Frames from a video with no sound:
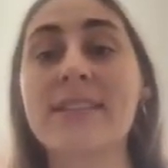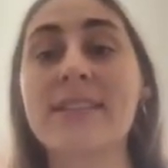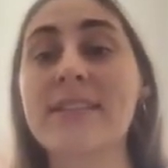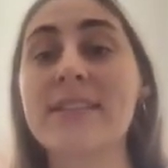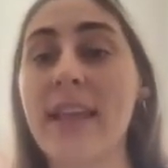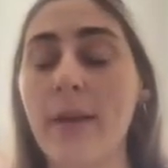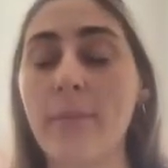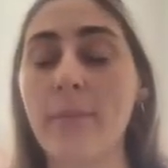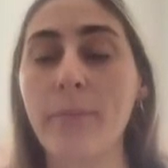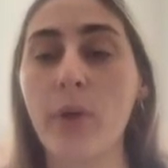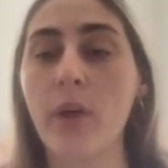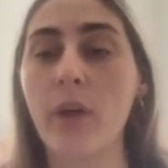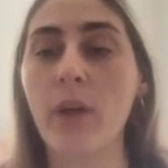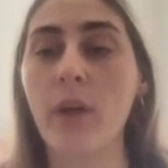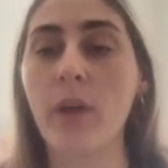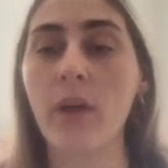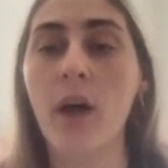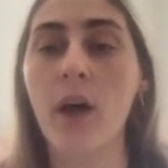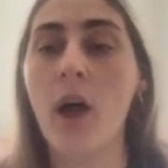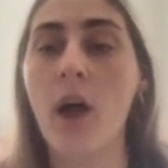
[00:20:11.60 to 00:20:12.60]

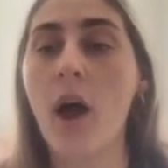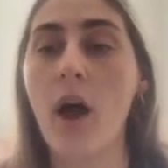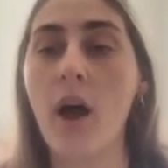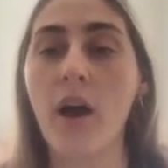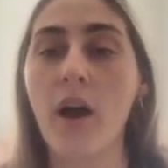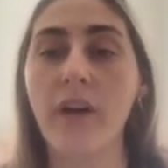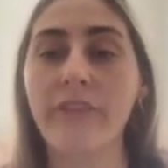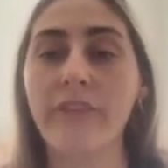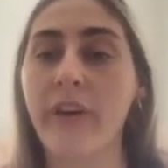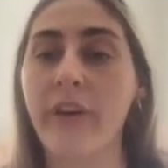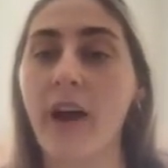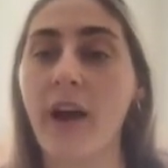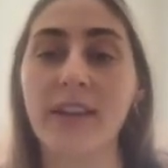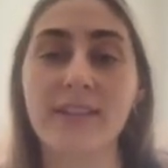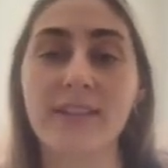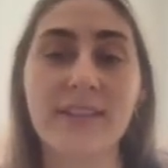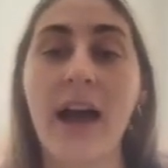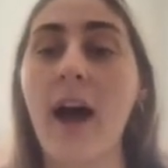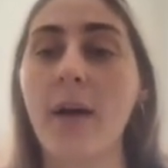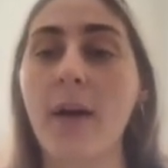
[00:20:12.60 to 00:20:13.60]
sample of
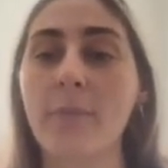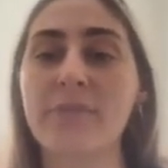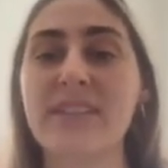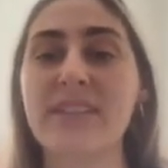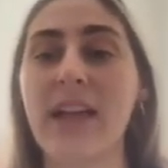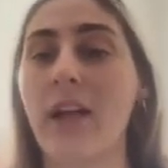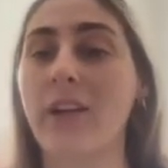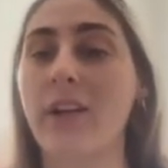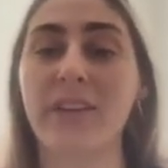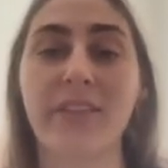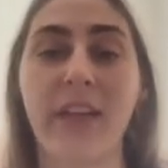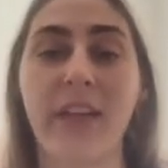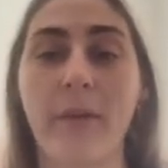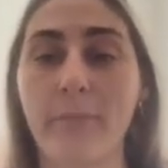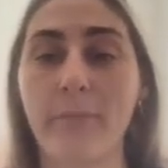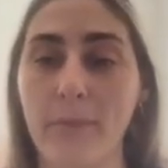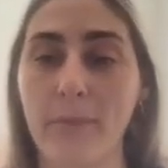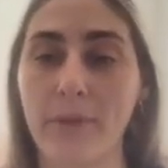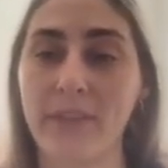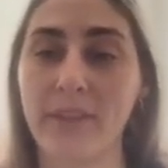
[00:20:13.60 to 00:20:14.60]
a top seller
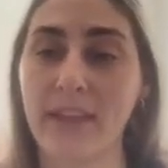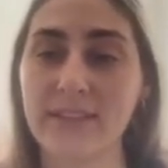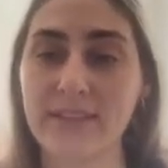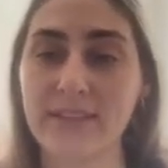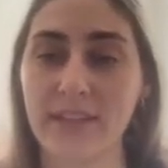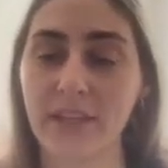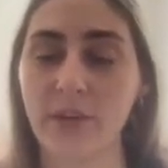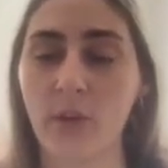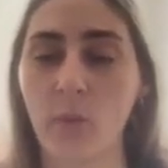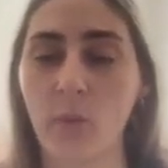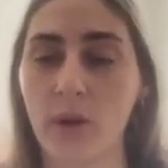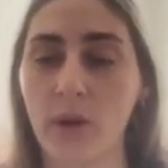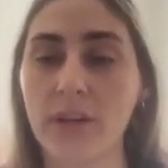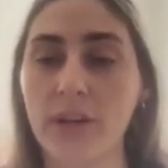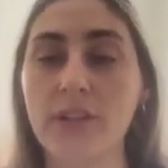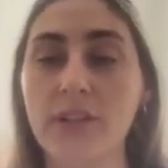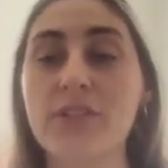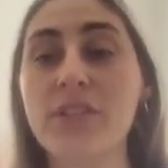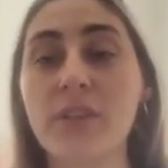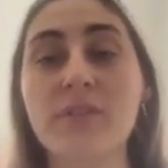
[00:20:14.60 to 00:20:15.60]
that maybe they didn't
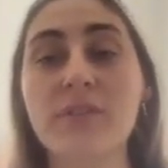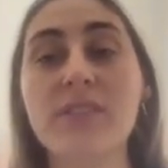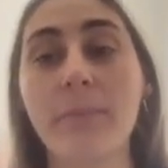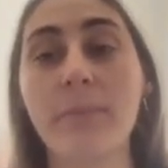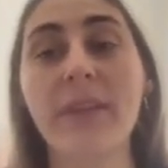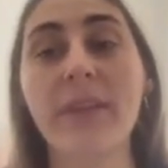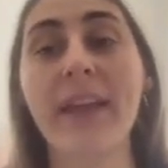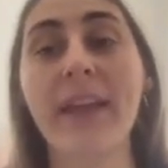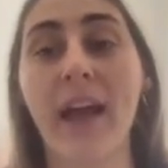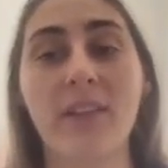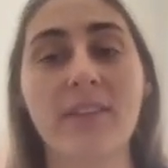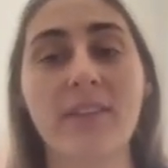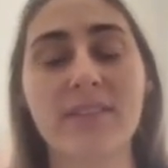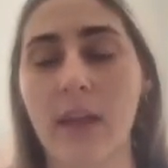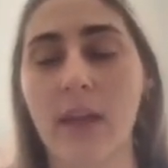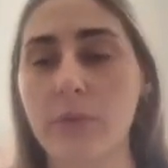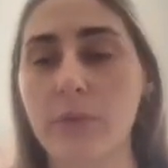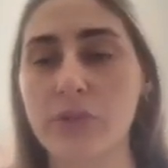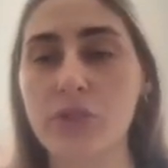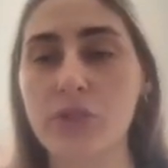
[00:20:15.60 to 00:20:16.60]
order. So something
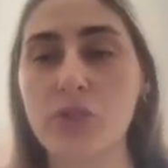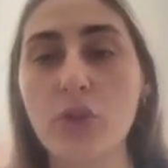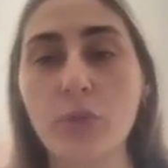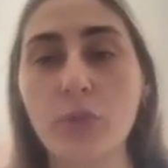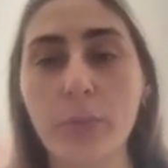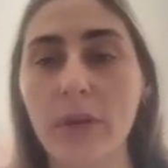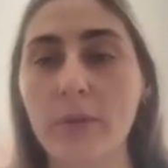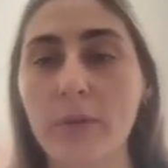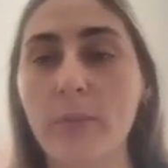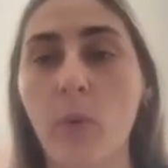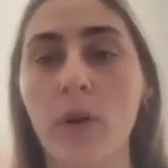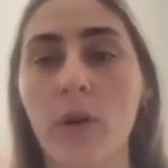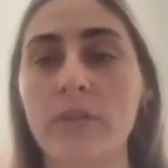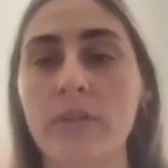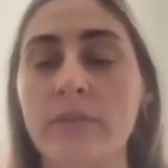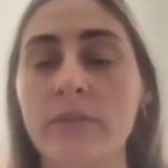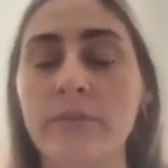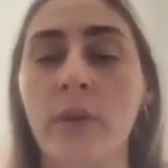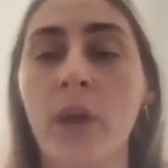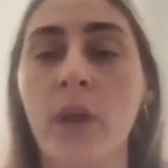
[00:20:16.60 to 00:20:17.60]
else that was super
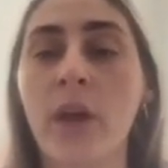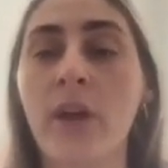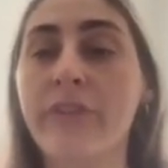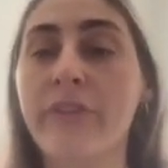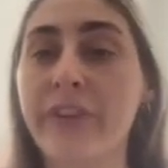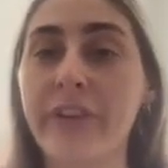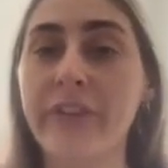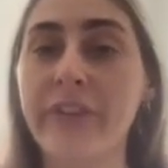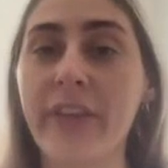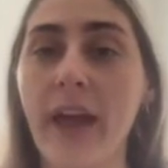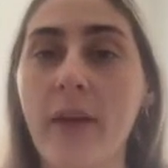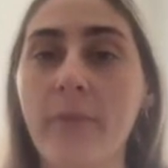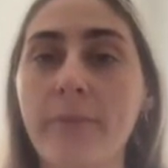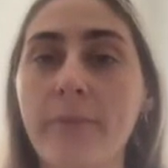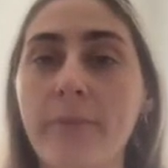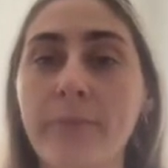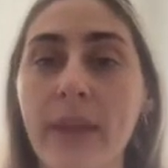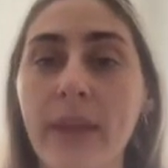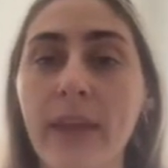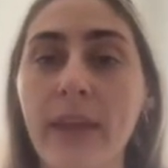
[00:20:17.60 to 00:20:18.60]
important for
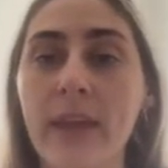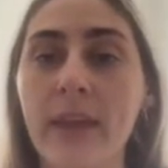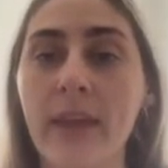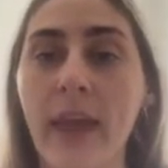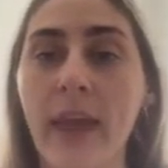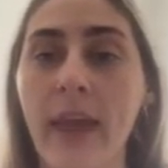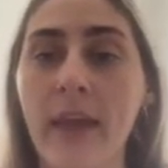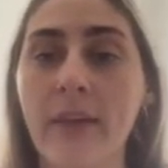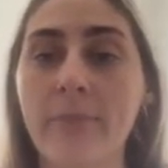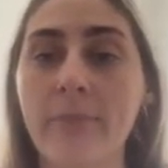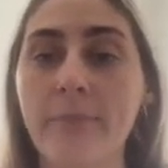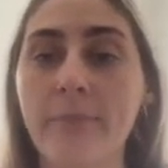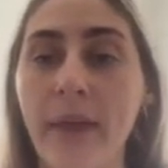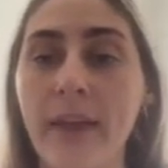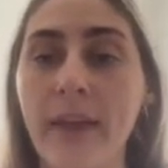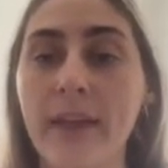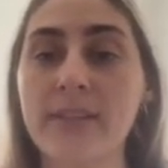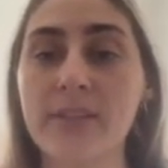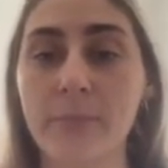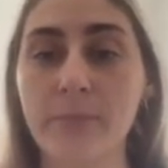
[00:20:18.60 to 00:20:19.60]
them, being a
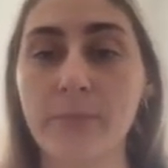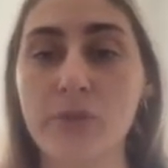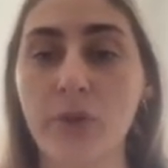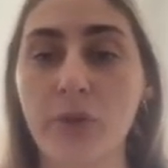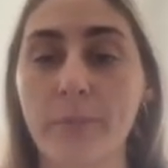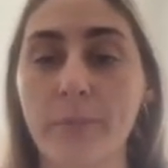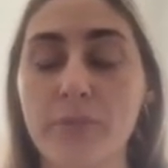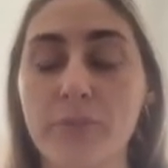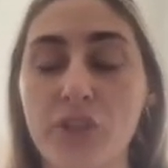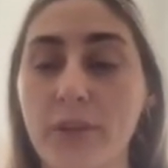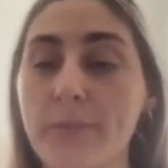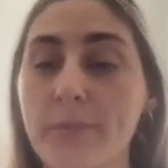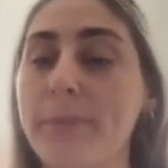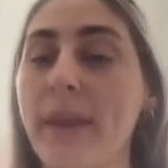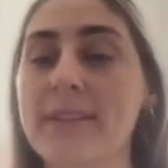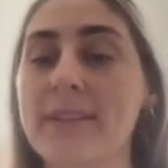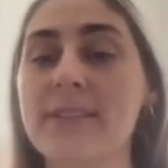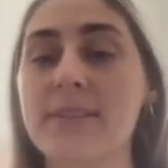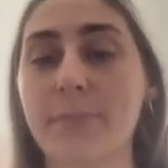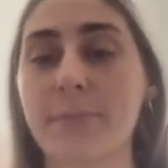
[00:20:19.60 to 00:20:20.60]
big
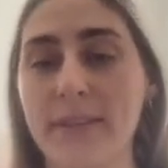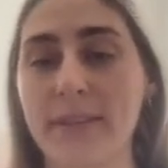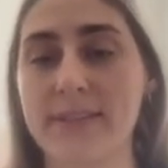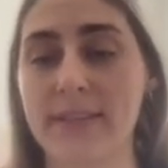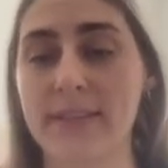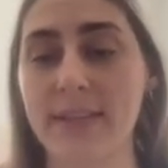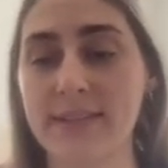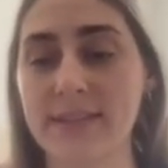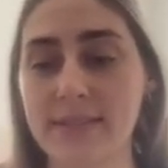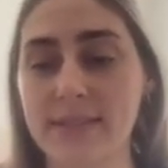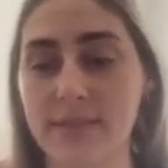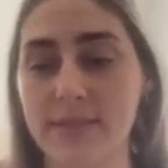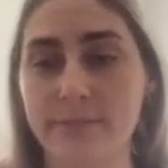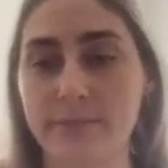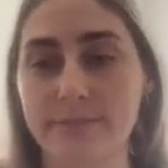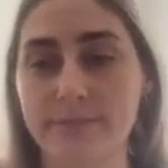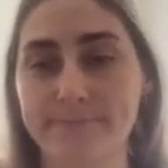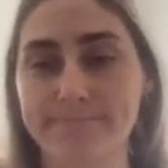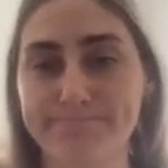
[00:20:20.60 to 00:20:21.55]
subscription-based business.